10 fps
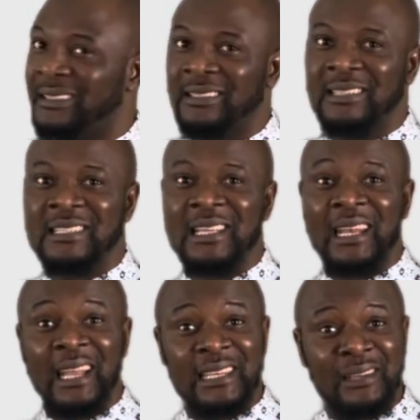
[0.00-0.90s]
the
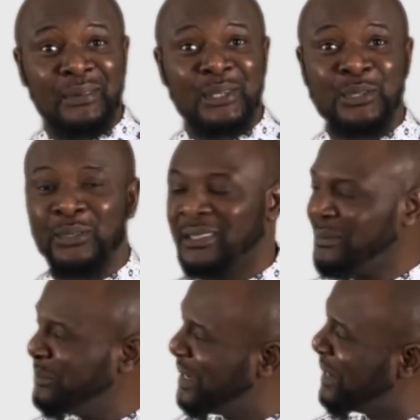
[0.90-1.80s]
standard deviation,
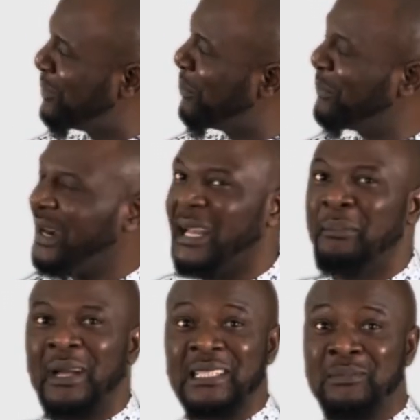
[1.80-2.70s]
minimum, and
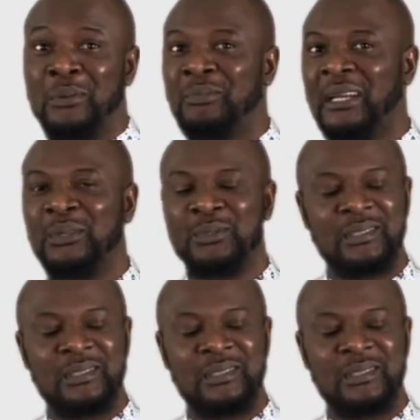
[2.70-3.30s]
maximum values.